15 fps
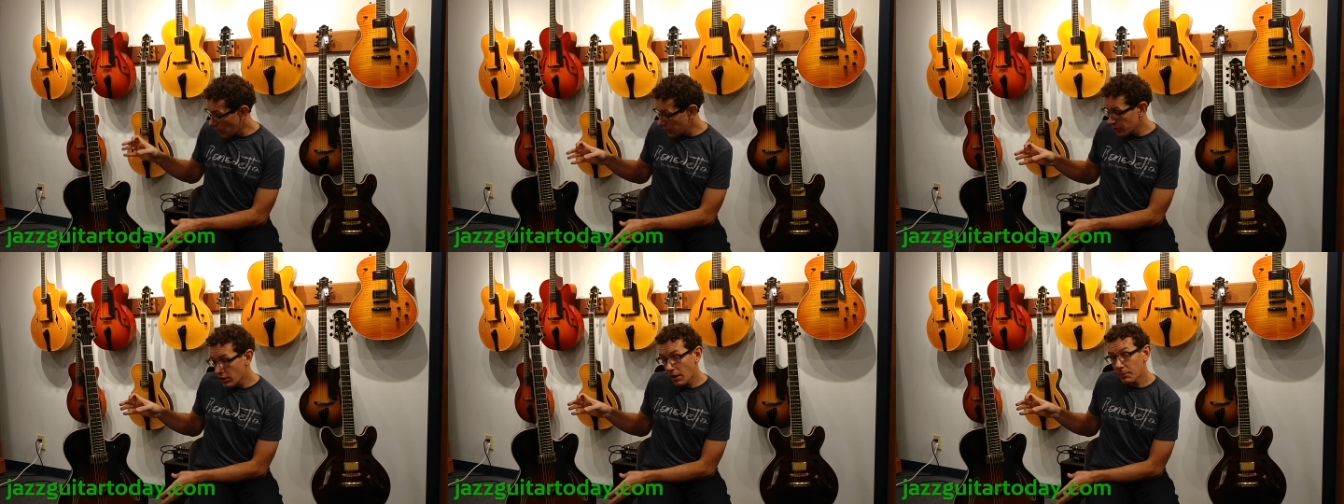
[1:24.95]

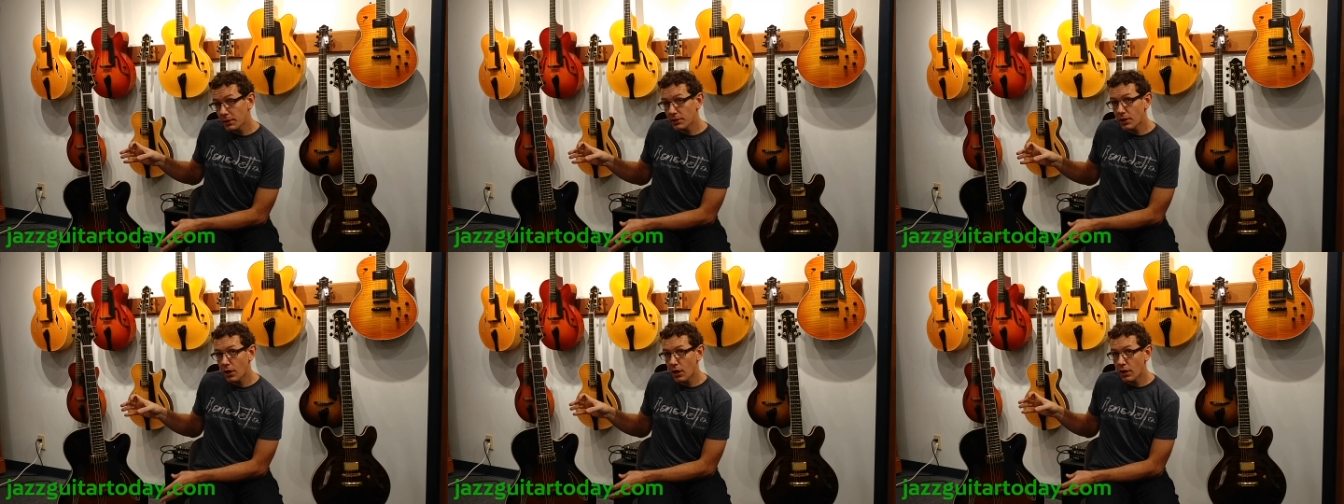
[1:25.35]
archtop
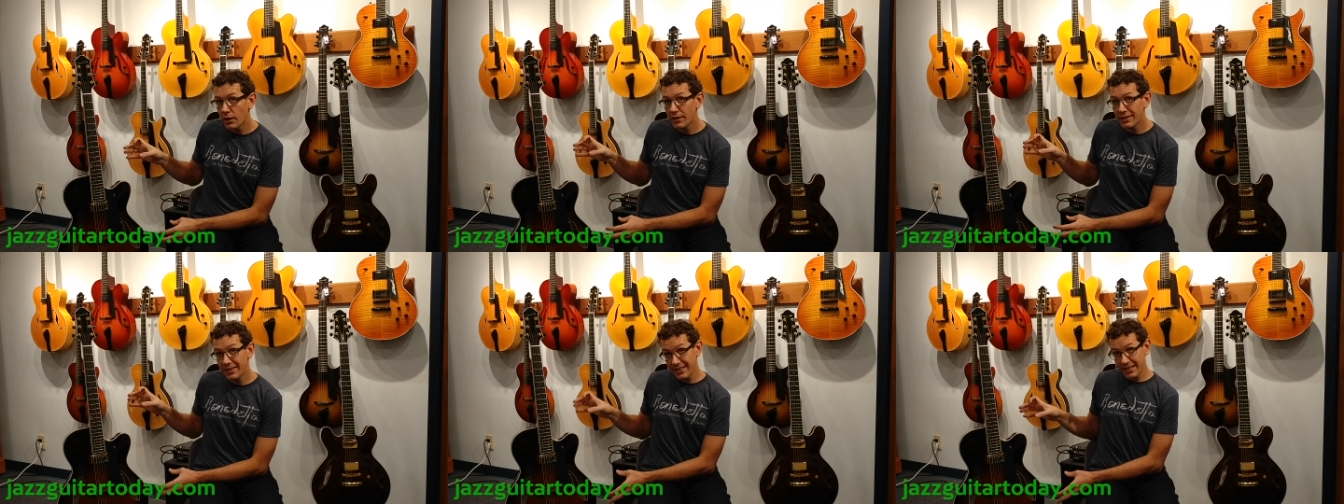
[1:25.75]
guitar,
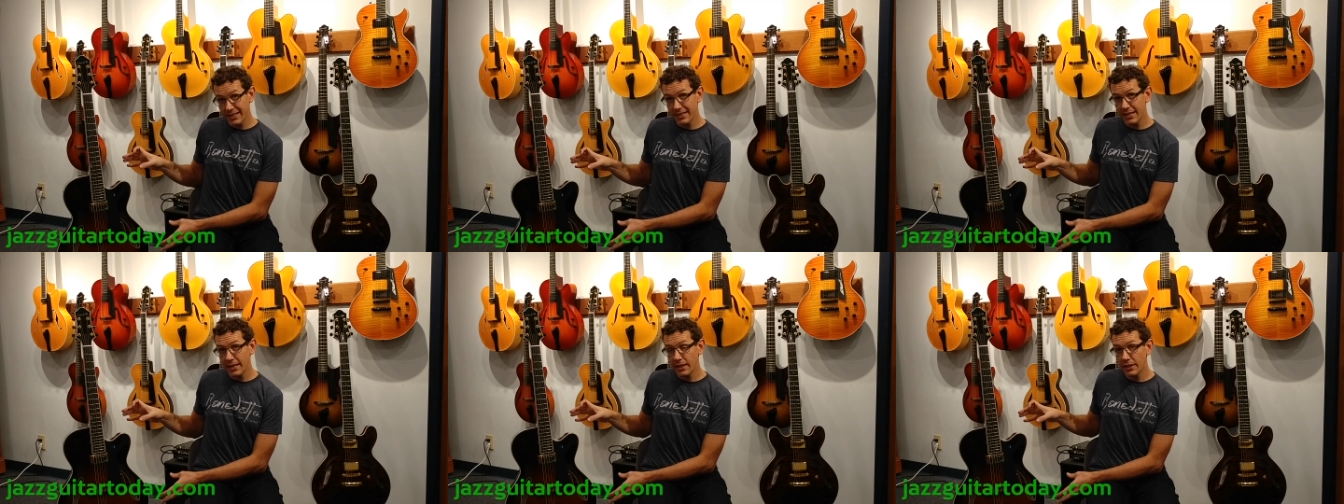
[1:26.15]

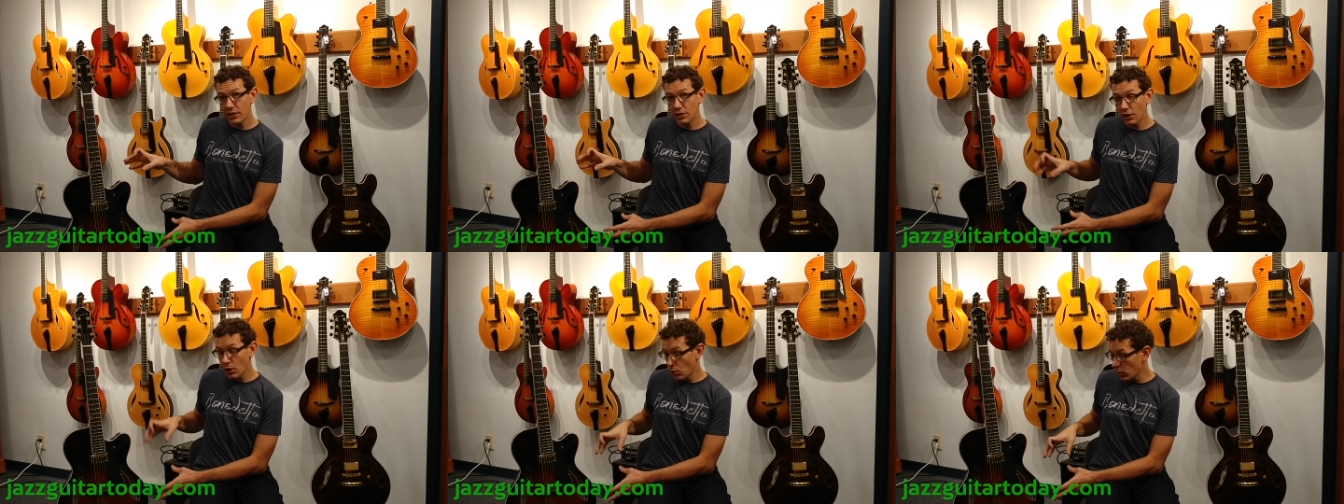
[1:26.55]

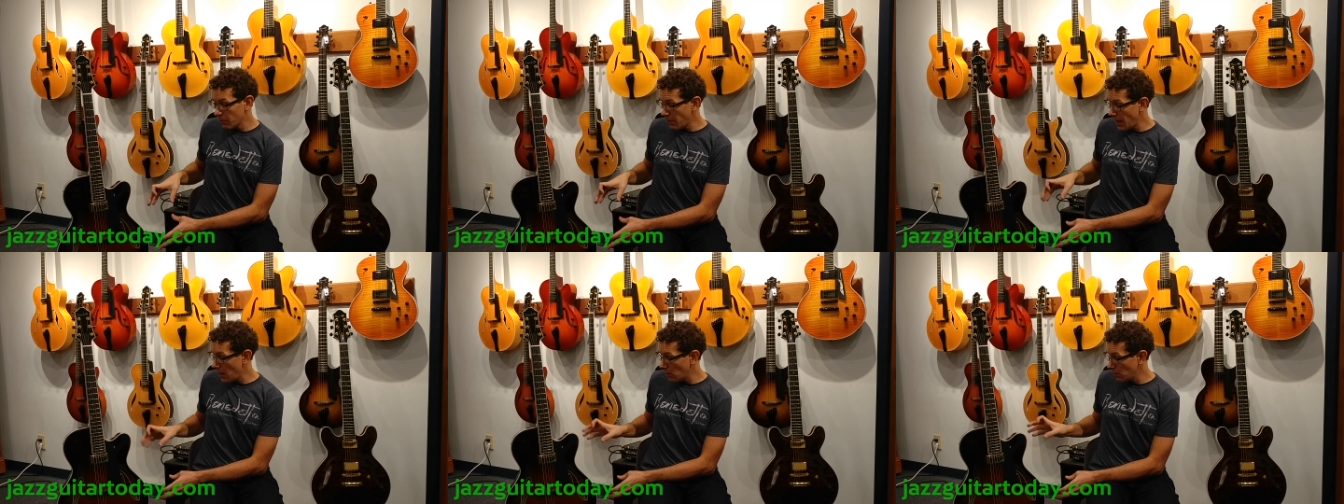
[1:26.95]
16-inch lower
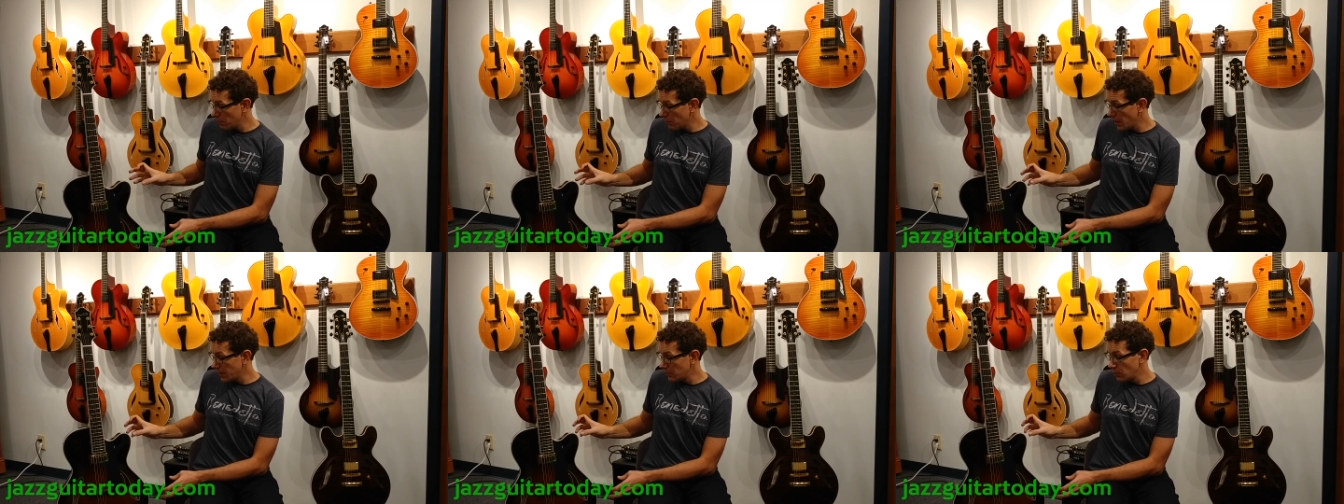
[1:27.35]
bout
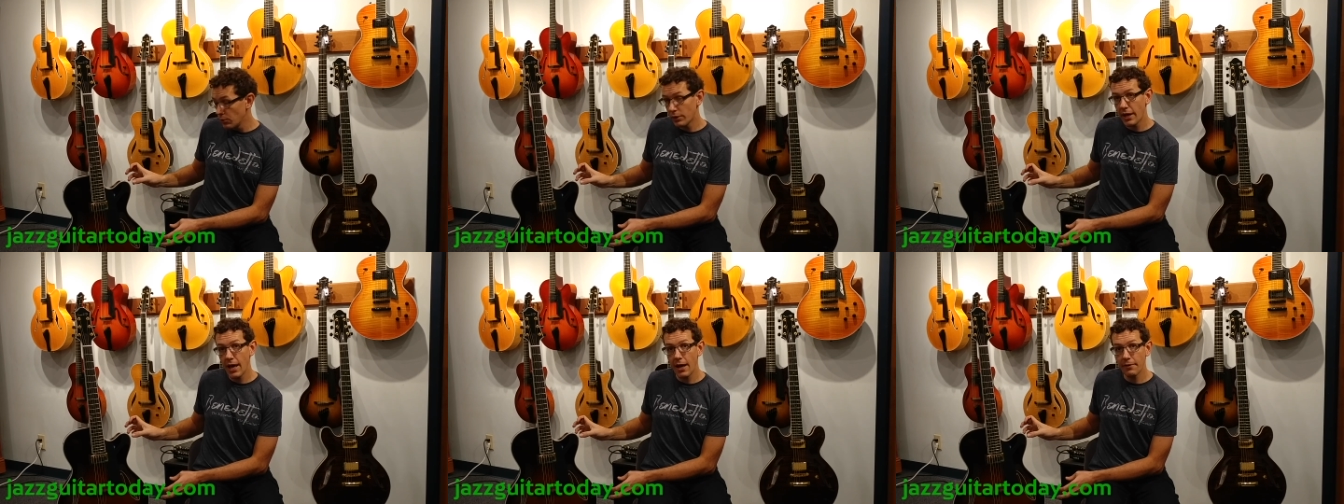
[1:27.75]
by
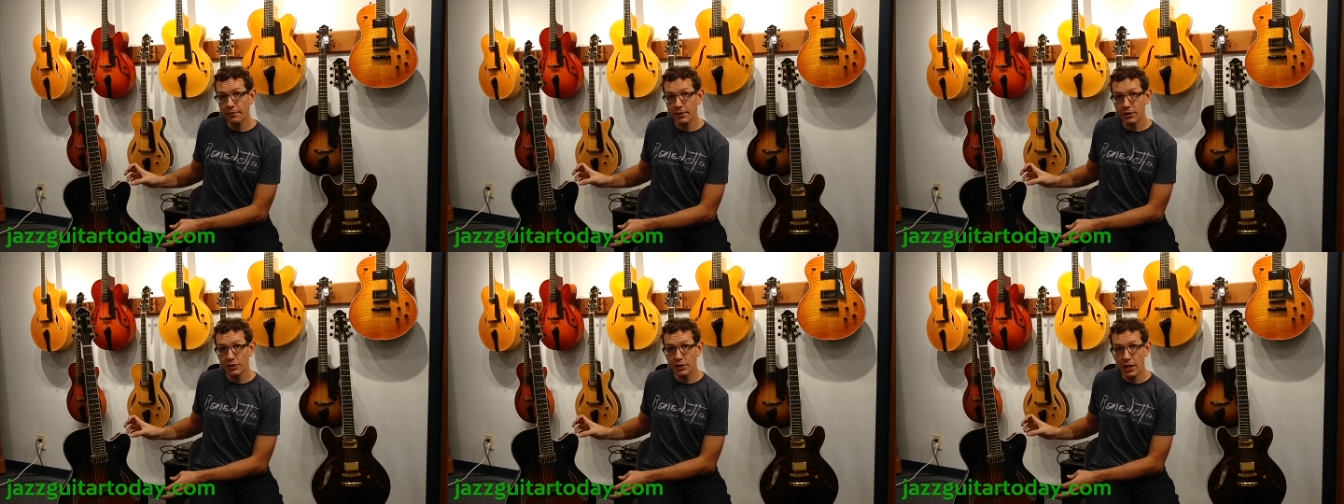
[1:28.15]

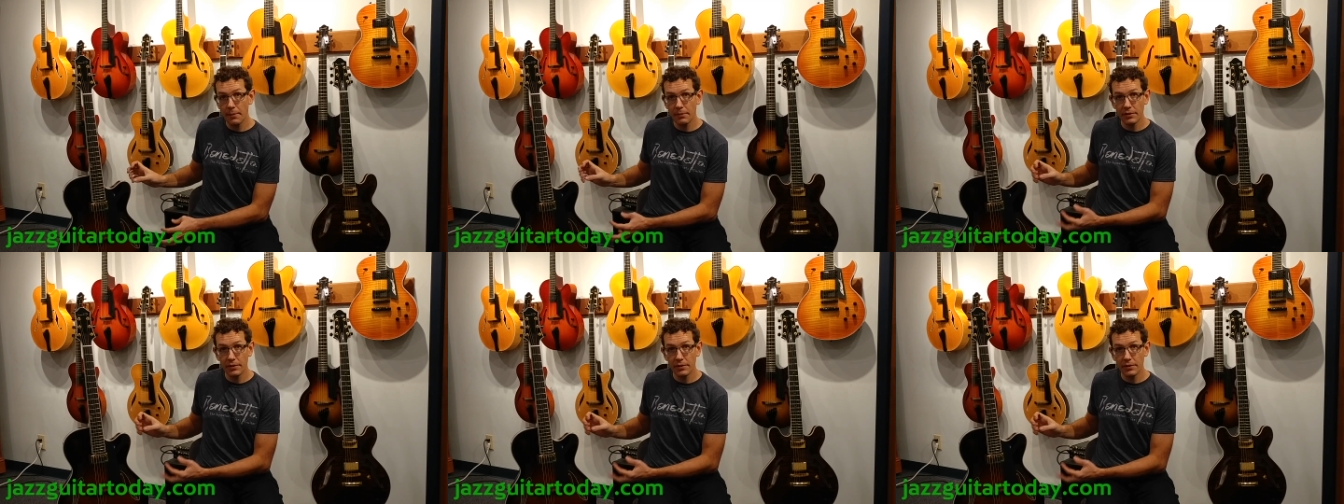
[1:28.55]
2.5-inch depth,